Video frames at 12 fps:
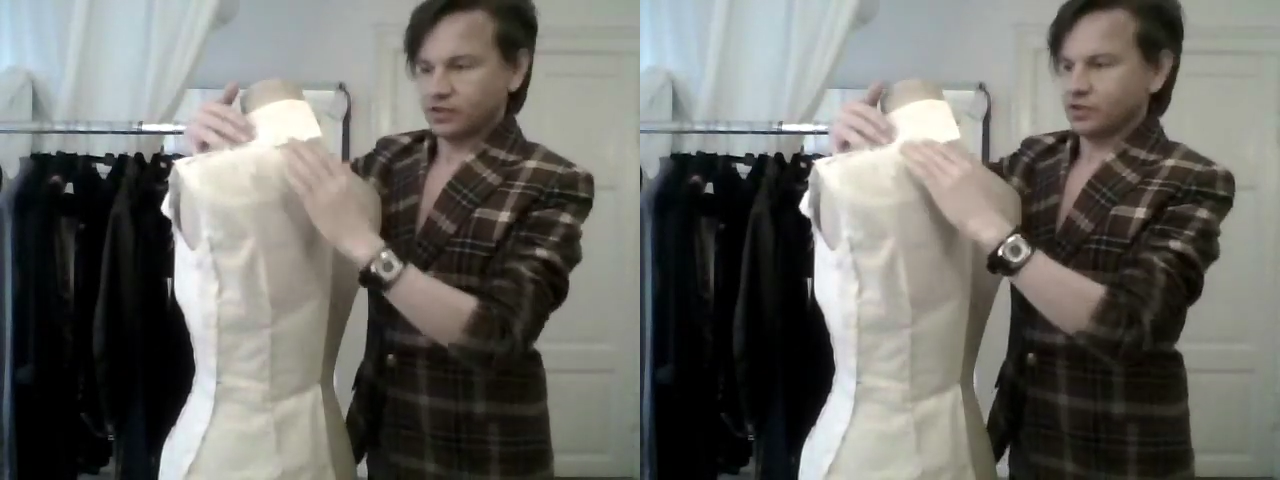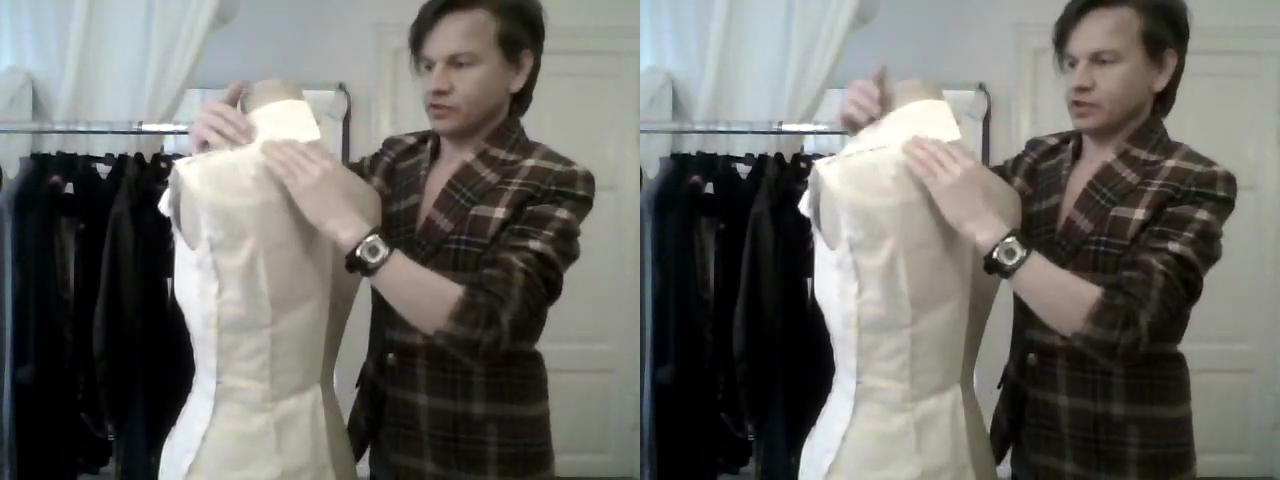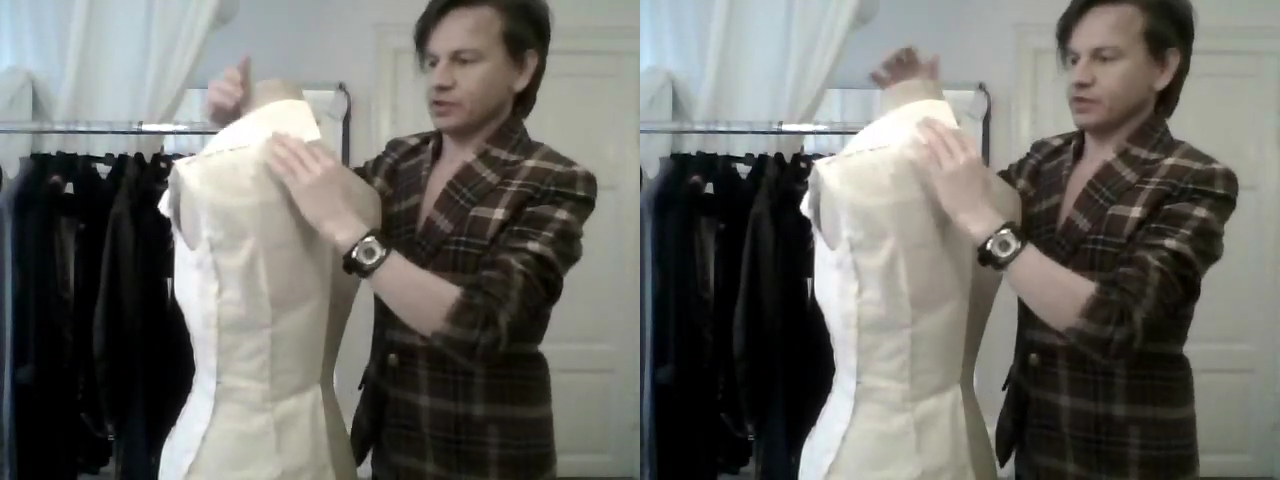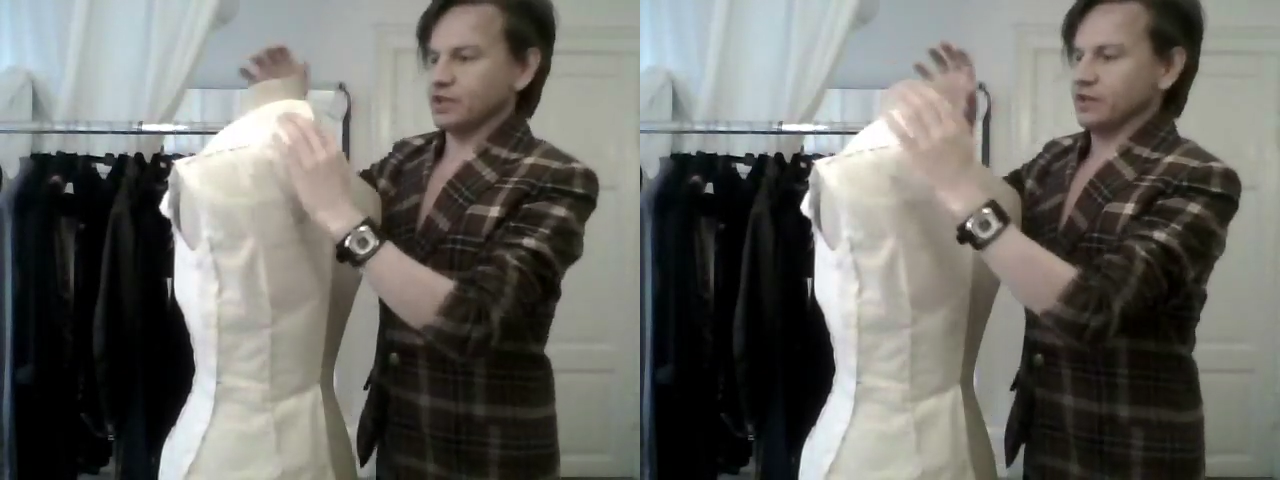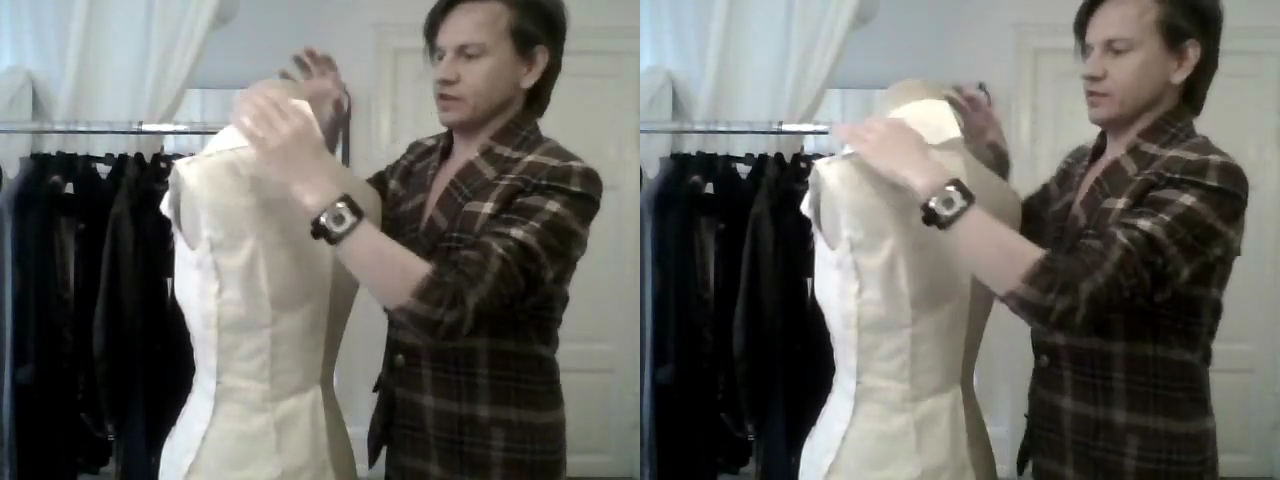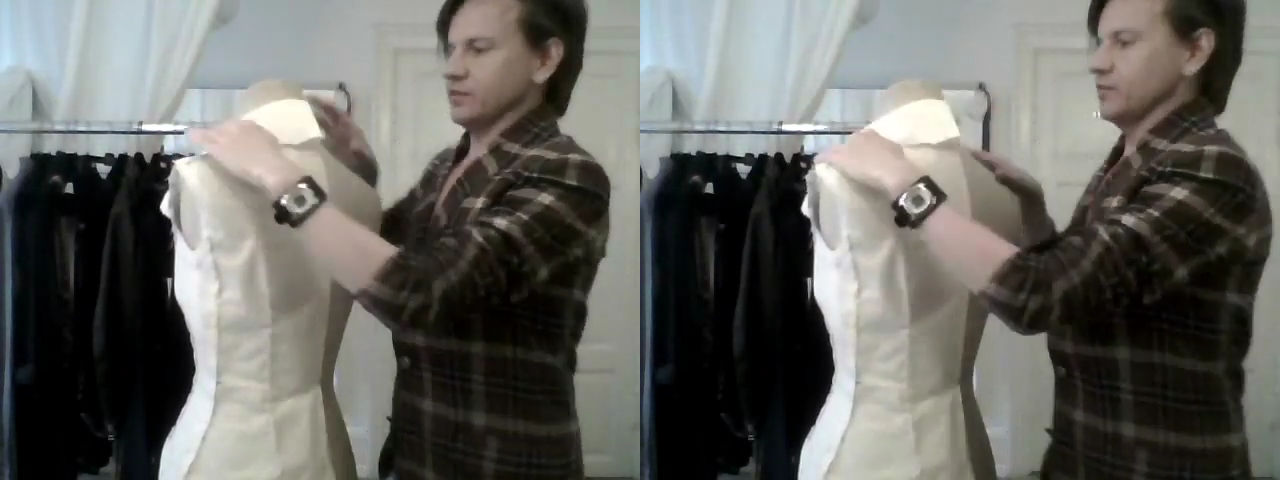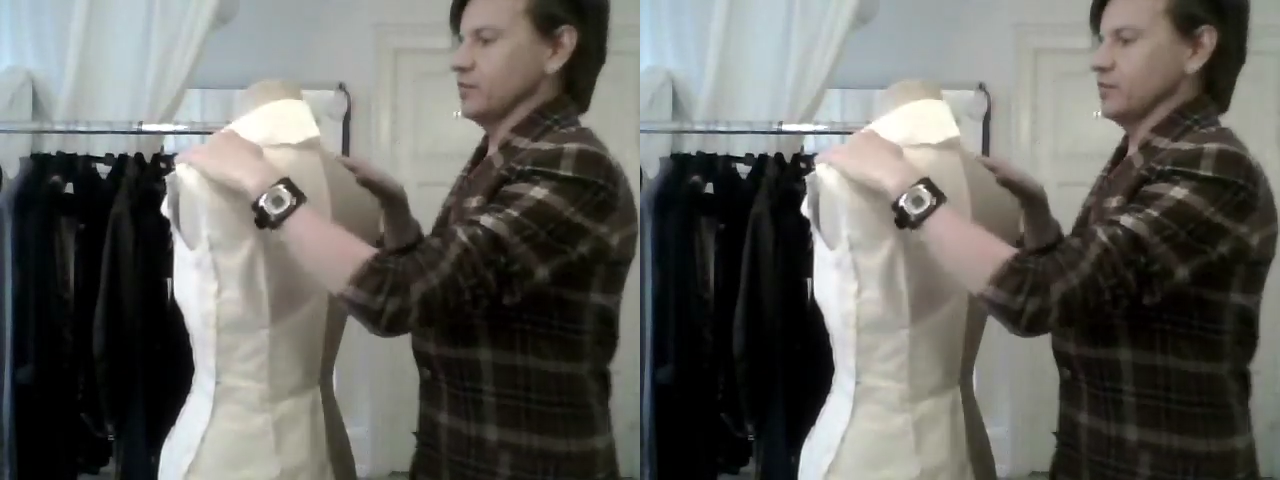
around here.